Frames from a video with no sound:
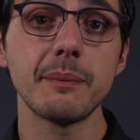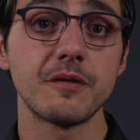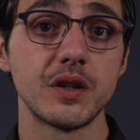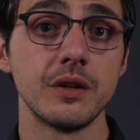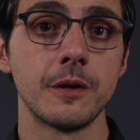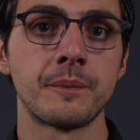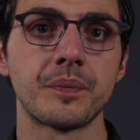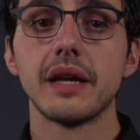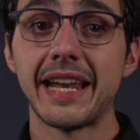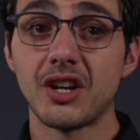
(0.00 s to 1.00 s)
up for you.
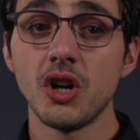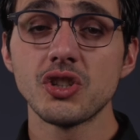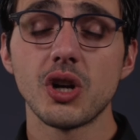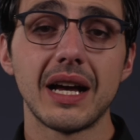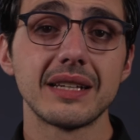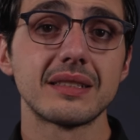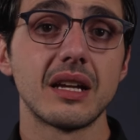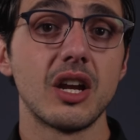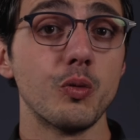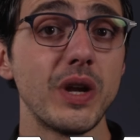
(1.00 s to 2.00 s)
In contrast,
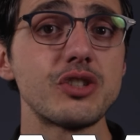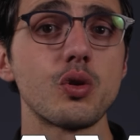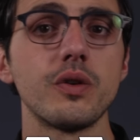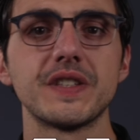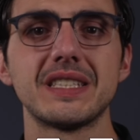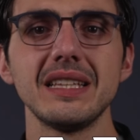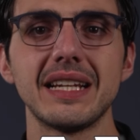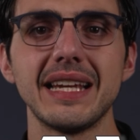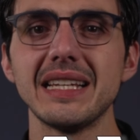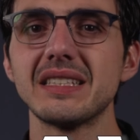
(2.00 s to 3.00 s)
a redraw
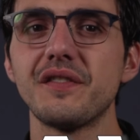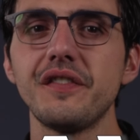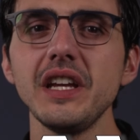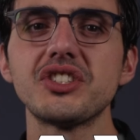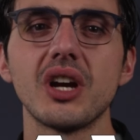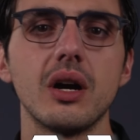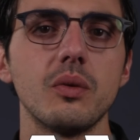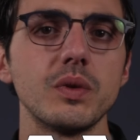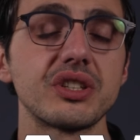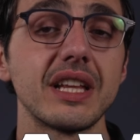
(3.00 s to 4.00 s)
facility is a feature
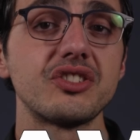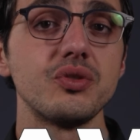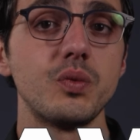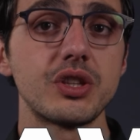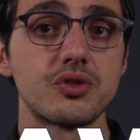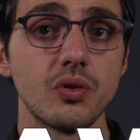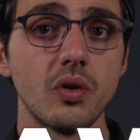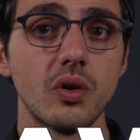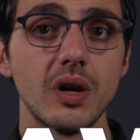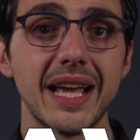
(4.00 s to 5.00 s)
which lets you
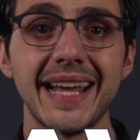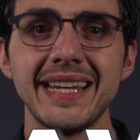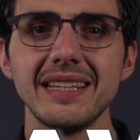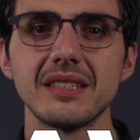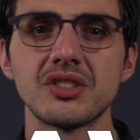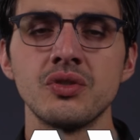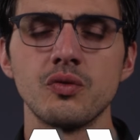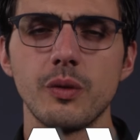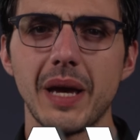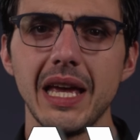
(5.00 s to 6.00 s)
withdraw any
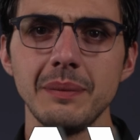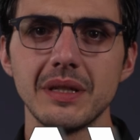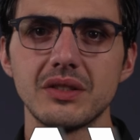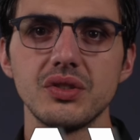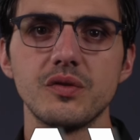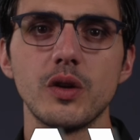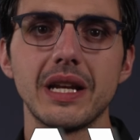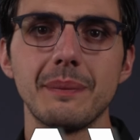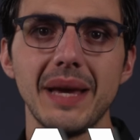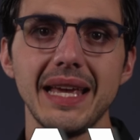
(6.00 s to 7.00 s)
additional repayments you've
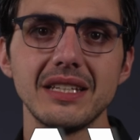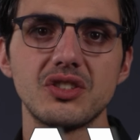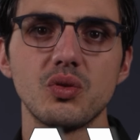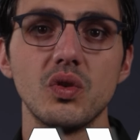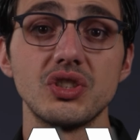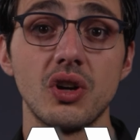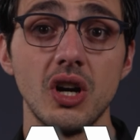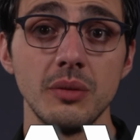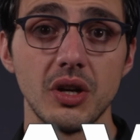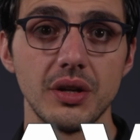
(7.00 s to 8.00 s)
already made towards your
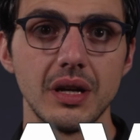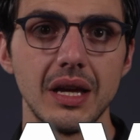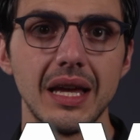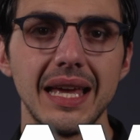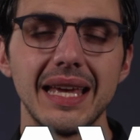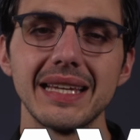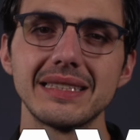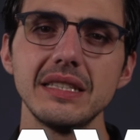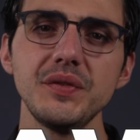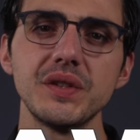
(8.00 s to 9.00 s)
home loan.
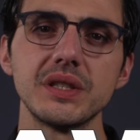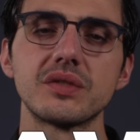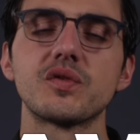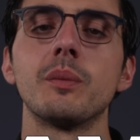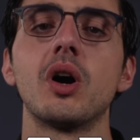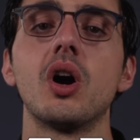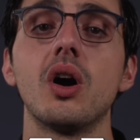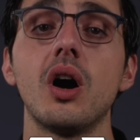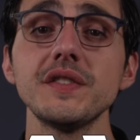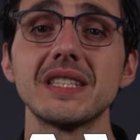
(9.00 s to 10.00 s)
It differs from an
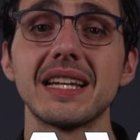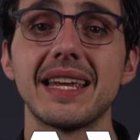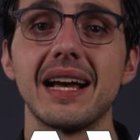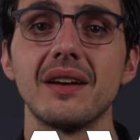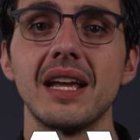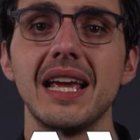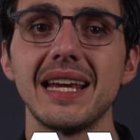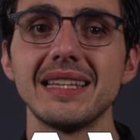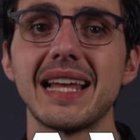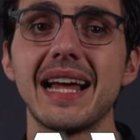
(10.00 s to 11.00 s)
offset account
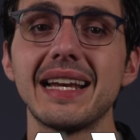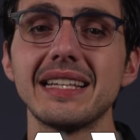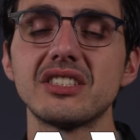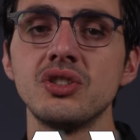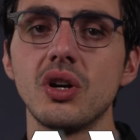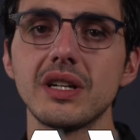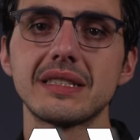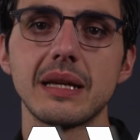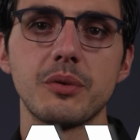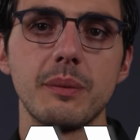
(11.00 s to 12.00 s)
in that it's not a
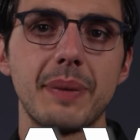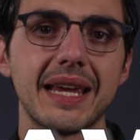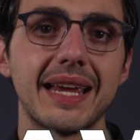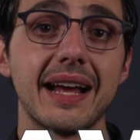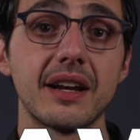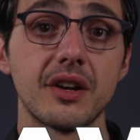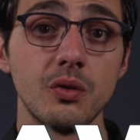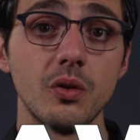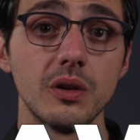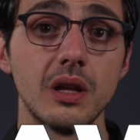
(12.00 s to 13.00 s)
separate bank account at
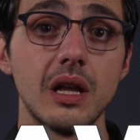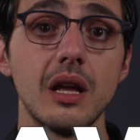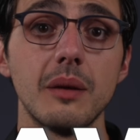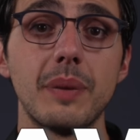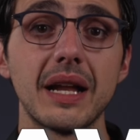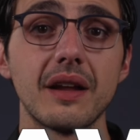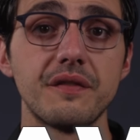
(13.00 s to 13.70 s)
all, but a